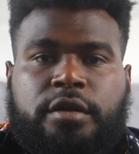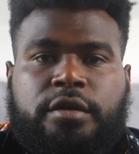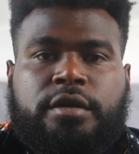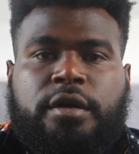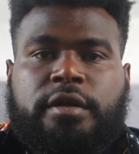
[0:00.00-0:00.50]

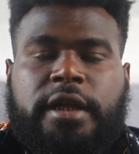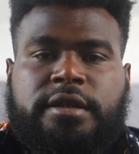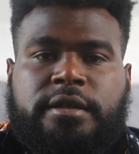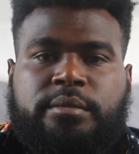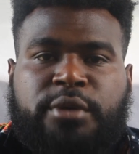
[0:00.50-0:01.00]
So that
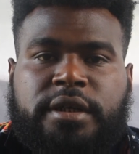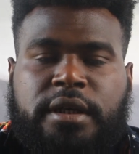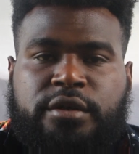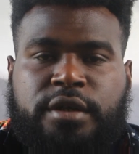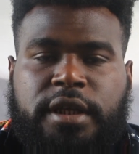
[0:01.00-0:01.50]
brings
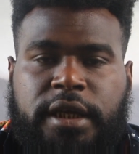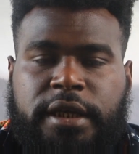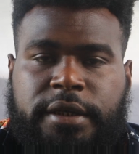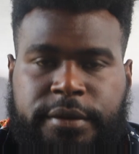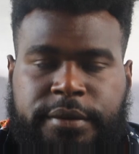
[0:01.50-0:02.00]
us to the
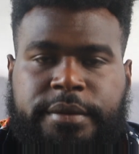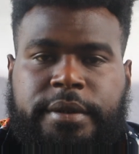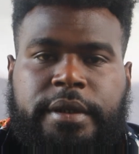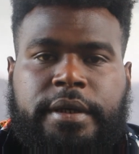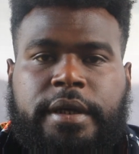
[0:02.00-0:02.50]

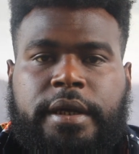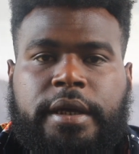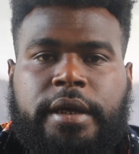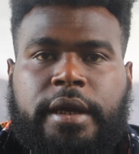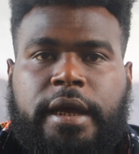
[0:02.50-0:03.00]

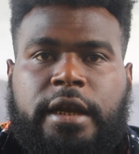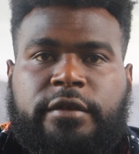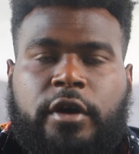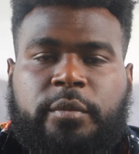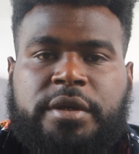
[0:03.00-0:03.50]
end
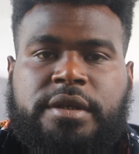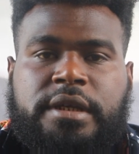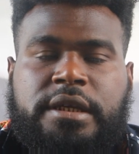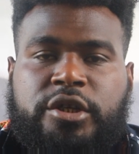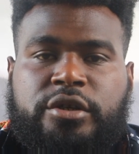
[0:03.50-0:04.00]
of our
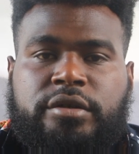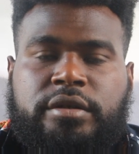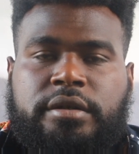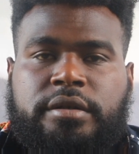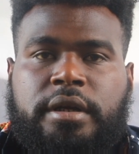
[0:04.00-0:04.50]
presentation.
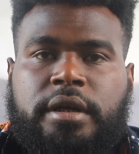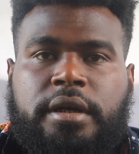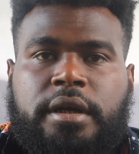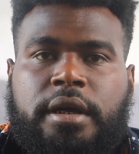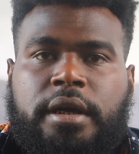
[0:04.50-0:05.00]

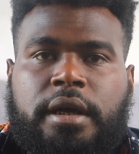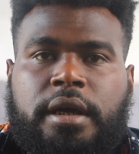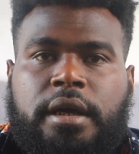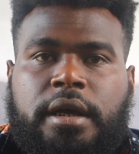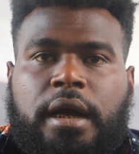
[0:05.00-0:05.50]

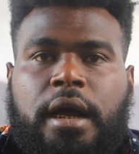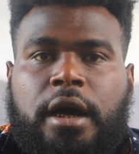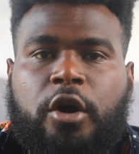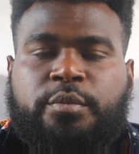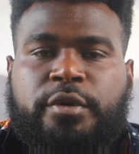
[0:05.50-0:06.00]
I
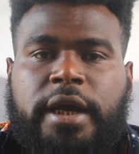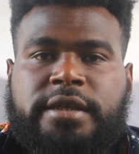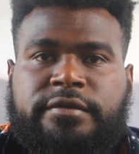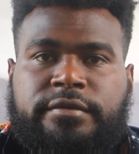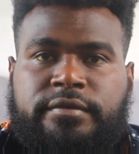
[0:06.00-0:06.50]
hope you
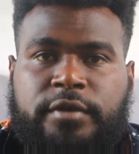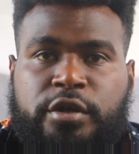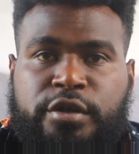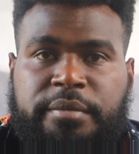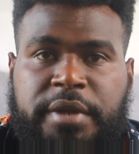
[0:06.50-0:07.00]
guys have
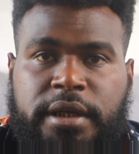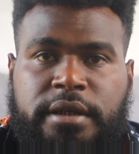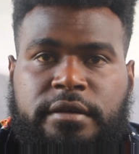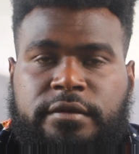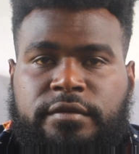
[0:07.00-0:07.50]
learned something
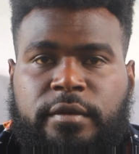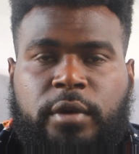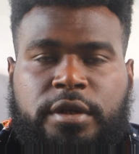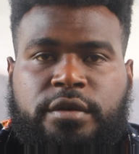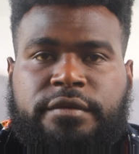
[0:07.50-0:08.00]
from
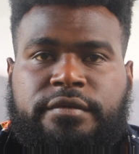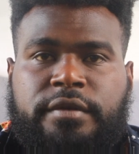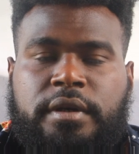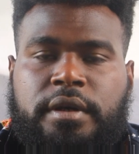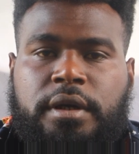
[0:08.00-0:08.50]
what you've
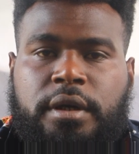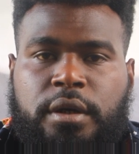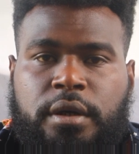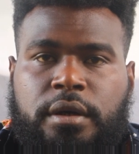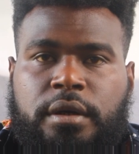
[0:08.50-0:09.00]

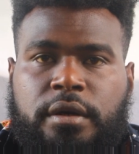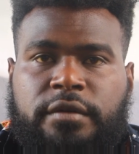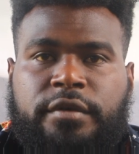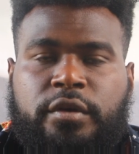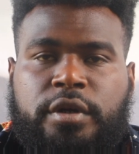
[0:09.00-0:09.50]

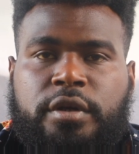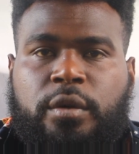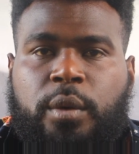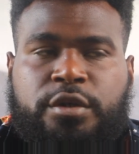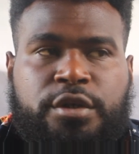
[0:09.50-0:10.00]
viewed
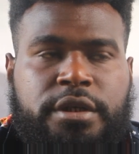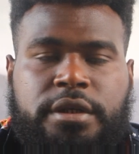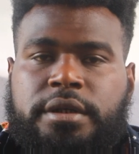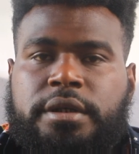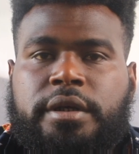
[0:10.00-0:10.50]
or watched.
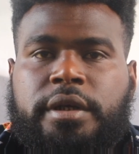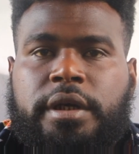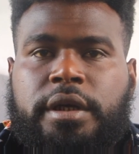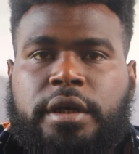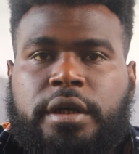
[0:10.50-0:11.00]

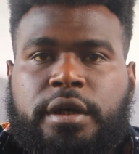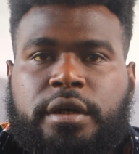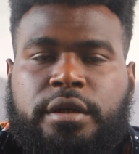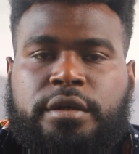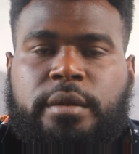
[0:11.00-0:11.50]

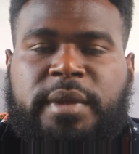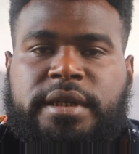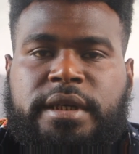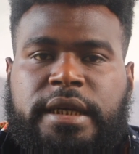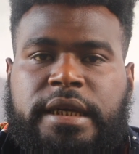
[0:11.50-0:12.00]
So
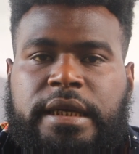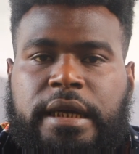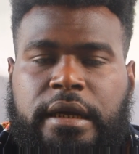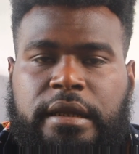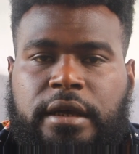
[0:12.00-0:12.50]
basically,
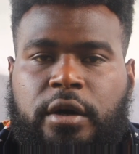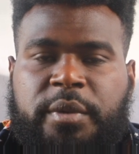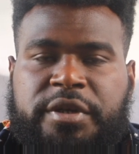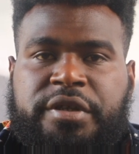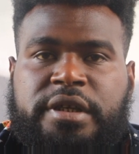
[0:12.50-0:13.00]
our
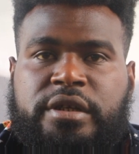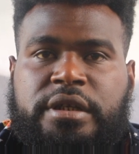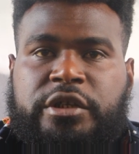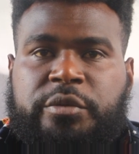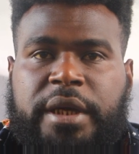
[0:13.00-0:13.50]

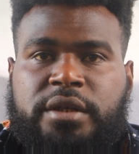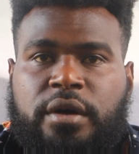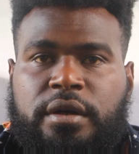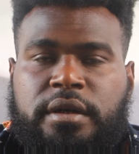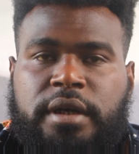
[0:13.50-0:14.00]
presentation is based
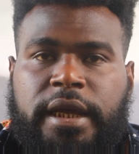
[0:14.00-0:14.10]
on